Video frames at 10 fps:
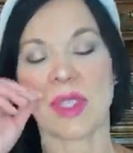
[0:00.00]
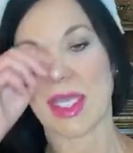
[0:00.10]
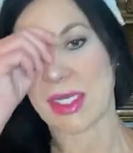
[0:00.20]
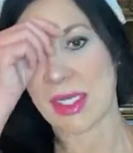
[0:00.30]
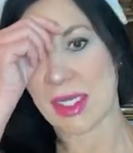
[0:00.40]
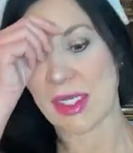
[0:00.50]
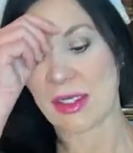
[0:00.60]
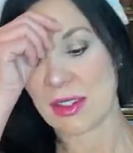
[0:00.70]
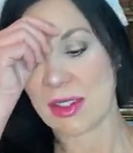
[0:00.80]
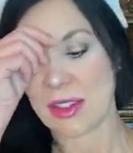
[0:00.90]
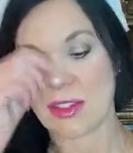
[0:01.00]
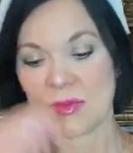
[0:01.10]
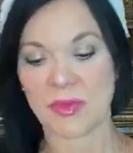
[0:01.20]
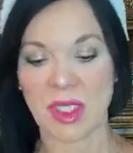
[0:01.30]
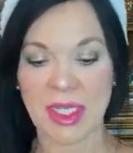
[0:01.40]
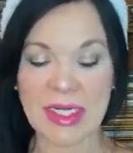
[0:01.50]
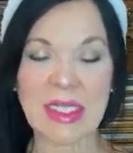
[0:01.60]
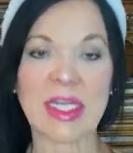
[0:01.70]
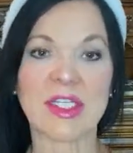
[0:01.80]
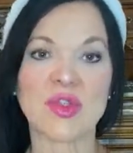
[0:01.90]
And
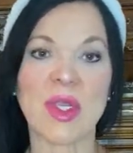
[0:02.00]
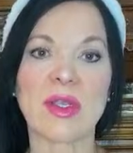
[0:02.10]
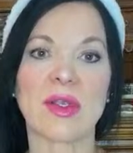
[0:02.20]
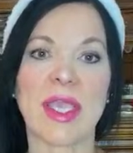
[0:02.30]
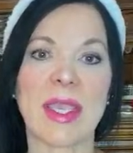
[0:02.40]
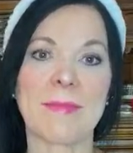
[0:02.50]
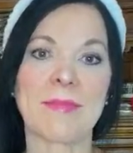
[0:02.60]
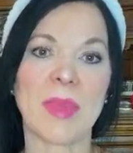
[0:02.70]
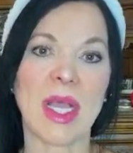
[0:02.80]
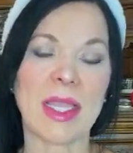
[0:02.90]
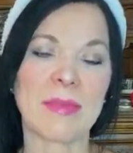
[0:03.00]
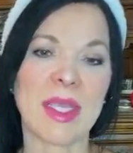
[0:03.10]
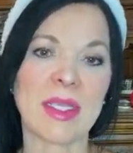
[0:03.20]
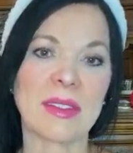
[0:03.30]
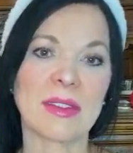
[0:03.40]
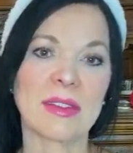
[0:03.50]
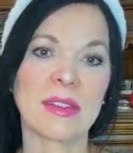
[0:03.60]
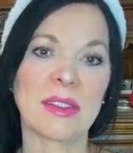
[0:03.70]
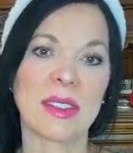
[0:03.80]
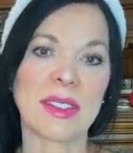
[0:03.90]
a trucker came behind me,
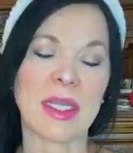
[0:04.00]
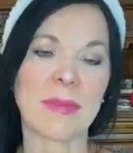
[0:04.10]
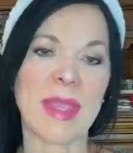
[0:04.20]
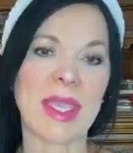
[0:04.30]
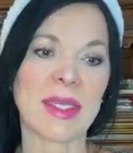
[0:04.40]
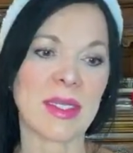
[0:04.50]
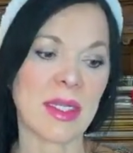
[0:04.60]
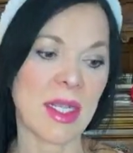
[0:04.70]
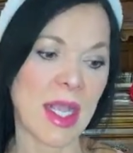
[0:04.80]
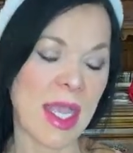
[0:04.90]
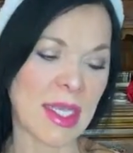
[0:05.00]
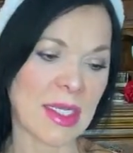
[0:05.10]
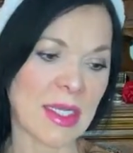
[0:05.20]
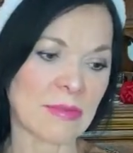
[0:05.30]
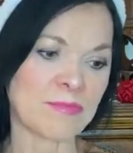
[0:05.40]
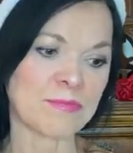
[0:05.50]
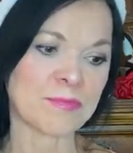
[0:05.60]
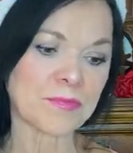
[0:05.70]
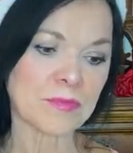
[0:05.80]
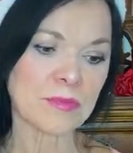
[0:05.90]
a young man, and
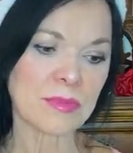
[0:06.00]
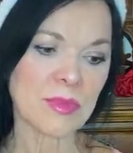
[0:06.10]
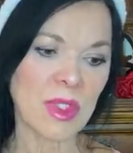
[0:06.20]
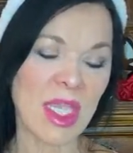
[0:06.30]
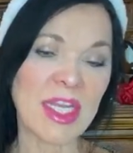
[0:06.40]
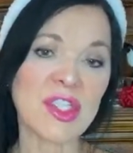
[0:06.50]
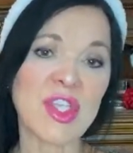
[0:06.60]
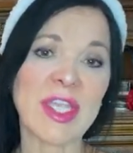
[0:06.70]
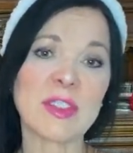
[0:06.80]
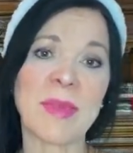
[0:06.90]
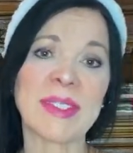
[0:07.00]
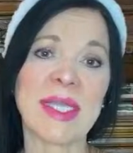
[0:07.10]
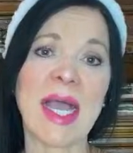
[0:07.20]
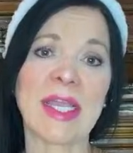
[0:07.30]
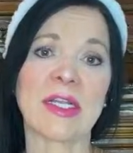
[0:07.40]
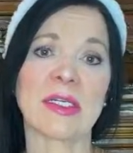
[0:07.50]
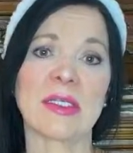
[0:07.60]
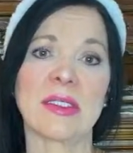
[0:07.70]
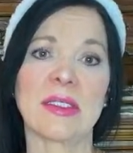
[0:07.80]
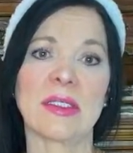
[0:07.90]
he changed my tire.
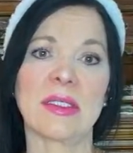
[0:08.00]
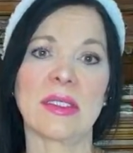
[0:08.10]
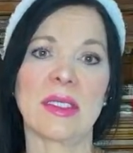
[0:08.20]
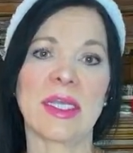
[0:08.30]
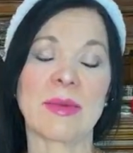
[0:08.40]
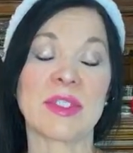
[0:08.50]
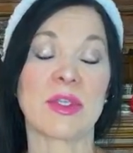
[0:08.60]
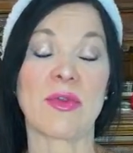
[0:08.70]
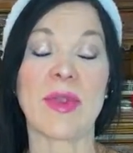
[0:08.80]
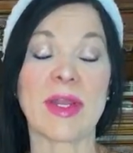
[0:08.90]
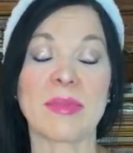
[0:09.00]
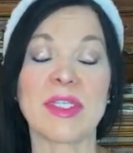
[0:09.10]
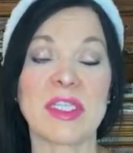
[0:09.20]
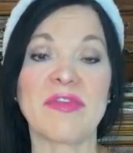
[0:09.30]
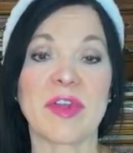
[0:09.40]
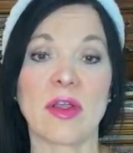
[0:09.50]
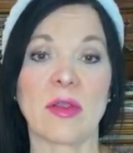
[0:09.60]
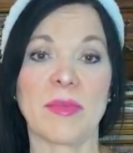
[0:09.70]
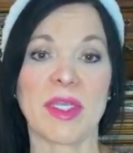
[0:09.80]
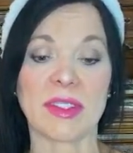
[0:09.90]
And it was incredibly
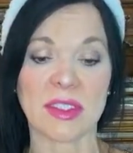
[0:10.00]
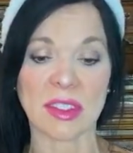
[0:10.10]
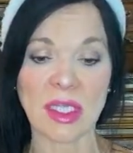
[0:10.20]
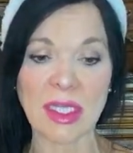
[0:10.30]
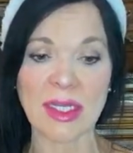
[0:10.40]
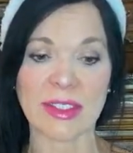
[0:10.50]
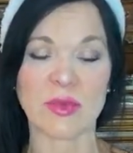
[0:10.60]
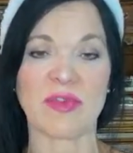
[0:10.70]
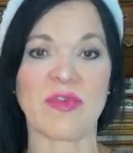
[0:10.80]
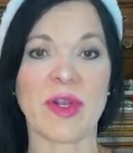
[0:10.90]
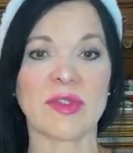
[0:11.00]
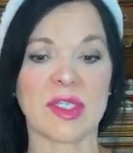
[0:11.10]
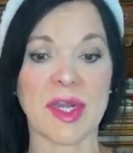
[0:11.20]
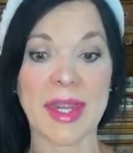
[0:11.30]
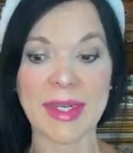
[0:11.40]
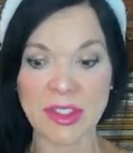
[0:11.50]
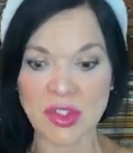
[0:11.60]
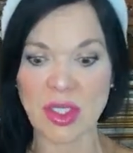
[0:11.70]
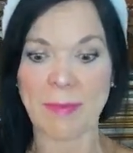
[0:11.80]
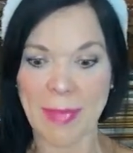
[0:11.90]
difficult because the lug nuts were frozen, and he had to
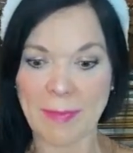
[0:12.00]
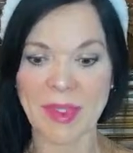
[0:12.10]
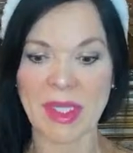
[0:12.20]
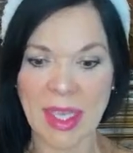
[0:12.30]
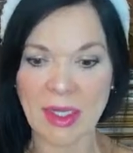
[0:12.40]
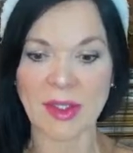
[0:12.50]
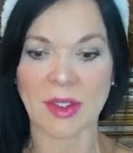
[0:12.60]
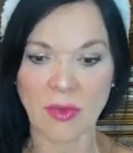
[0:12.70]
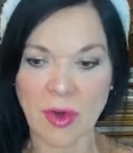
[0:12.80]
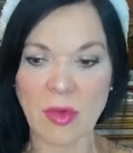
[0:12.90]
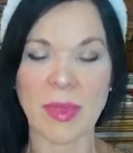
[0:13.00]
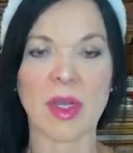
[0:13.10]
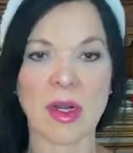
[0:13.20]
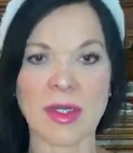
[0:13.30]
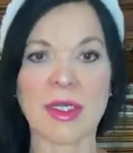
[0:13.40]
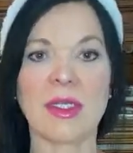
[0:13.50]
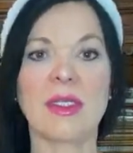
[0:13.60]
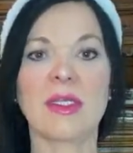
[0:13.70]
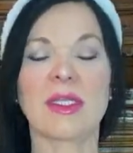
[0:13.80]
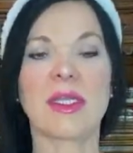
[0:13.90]
jump up and down on the crowbar, and
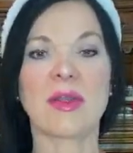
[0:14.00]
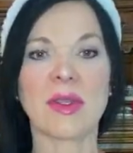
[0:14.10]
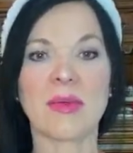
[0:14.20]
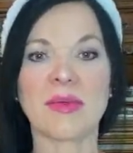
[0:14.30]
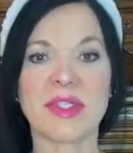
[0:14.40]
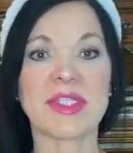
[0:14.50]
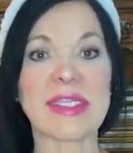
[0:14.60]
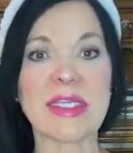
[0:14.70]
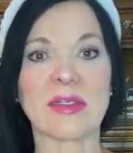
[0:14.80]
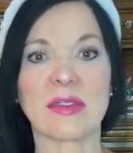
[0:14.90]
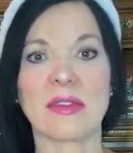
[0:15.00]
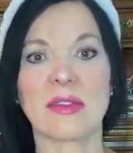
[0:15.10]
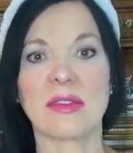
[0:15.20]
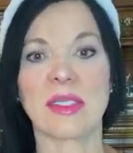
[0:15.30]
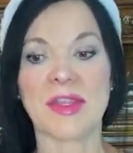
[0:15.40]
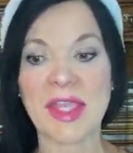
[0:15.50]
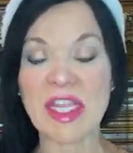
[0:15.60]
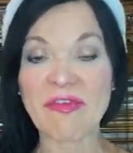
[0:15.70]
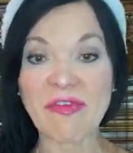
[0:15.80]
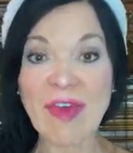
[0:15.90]
you know, it was a deal. And then
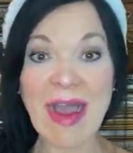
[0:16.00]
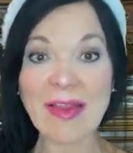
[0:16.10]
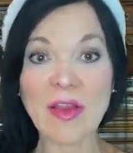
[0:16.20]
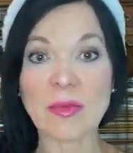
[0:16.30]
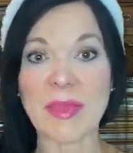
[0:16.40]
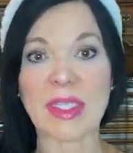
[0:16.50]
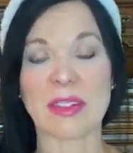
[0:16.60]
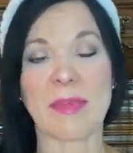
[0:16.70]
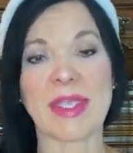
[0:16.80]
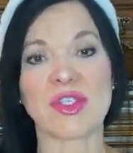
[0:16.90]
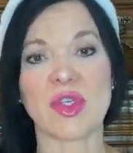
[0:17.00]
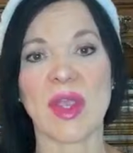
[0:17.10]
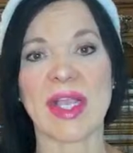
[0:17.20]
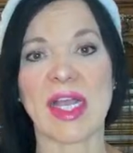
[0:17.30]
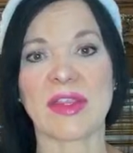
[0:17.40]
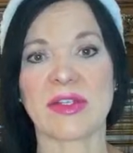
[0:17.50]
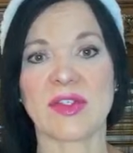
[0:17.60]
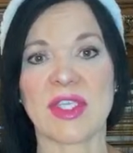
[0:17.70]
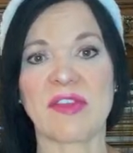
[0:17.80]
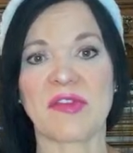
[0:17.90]
he followed me to make sure I got there
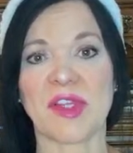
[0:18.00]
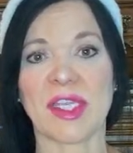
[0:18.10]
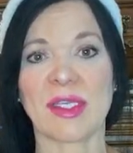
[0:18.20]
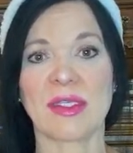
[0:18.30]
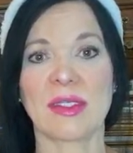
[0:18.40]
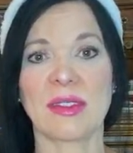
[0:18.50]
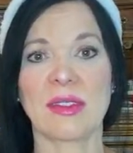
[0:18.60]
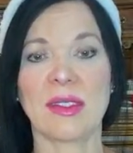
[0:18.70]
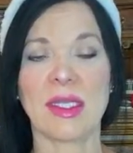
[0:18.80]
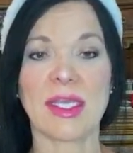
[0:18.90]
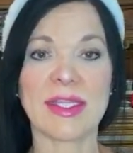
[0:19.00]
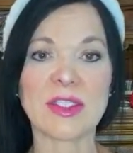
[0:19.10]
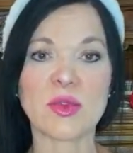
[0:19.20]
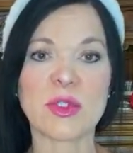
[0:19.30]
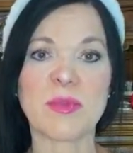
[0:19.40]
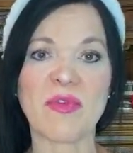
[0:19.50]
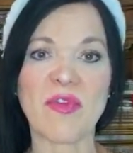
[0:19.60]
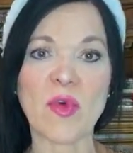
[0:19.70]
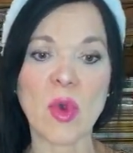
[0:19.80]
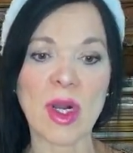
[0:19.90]
safely. And this was
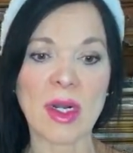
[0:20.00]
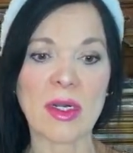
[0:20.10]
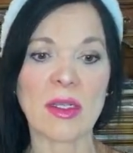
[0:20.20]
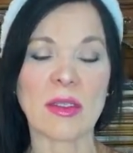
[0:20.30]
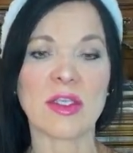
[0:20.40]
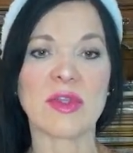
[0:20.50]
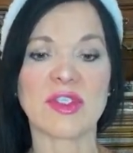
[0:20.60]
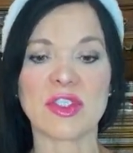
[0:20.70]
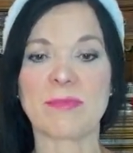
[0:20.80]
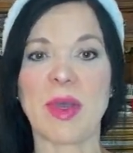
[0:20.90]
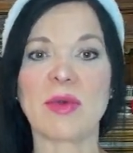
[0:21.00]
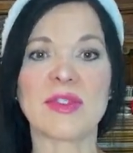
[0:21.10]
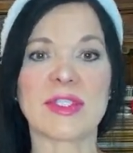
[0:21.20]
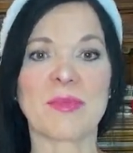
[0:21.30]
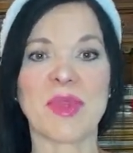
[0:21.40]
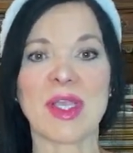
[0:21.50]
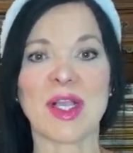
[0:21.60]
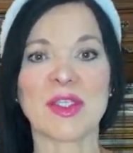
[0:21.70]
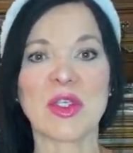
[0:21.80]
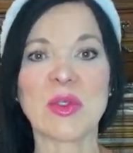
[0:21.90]
before you could just post something
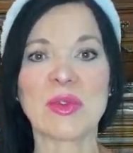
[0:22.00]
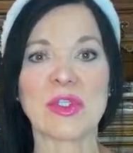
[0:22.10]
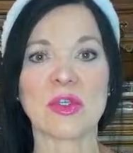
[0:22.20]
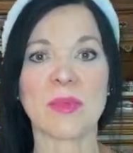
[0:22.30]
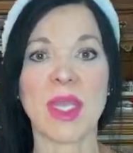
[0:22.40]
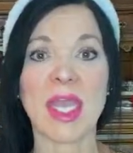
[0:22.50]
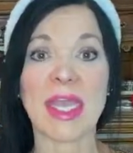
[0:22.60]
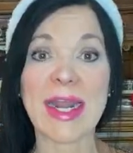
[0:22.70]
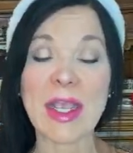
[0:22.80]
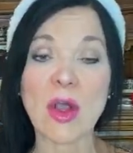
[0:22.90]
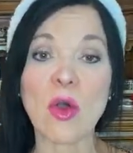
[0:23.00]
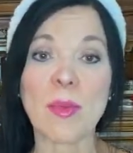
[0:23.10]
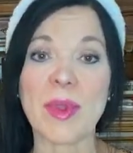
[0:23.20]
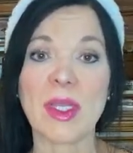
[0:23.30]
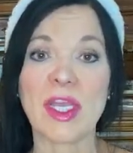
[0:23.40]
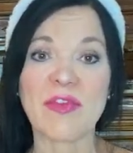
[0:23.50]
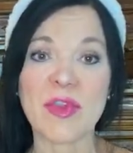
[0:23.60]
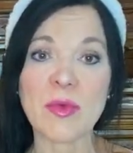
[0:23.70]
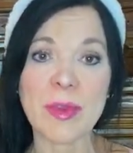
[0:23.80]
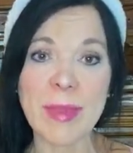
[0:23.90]
on YouTube. And I hope if
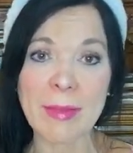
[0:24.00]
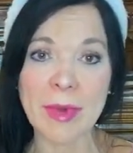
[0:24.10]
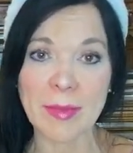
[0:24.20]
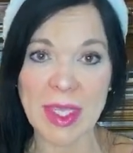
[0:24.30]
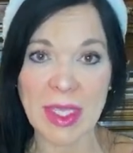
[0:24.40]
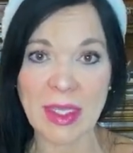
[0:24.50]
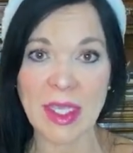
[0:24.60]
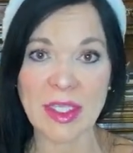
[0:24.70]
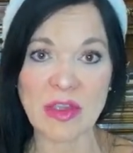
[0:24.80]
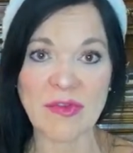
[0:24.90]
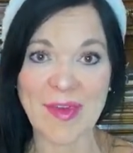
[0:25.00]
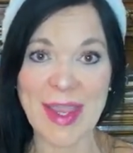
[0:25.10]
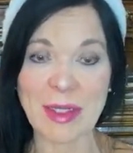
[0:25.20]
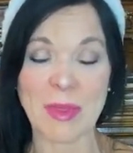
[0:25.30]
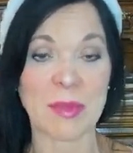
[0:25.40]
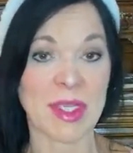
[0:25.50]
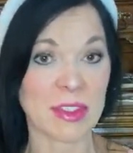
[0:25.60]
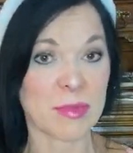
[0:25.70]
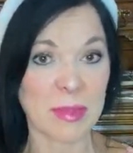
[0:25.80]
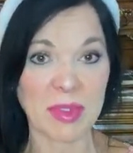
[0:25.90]
you remember me and you find me,
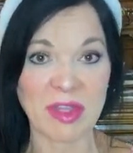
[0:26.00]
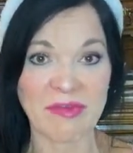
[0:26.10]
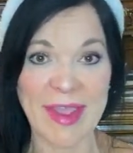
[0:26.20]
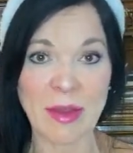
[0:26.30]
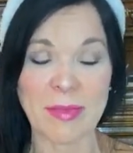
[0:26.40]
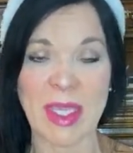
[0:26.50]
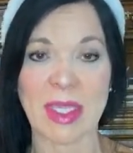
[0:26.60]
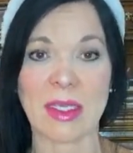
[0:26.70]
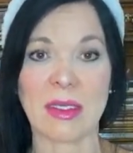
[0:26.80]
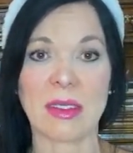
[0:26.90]
because people have found me,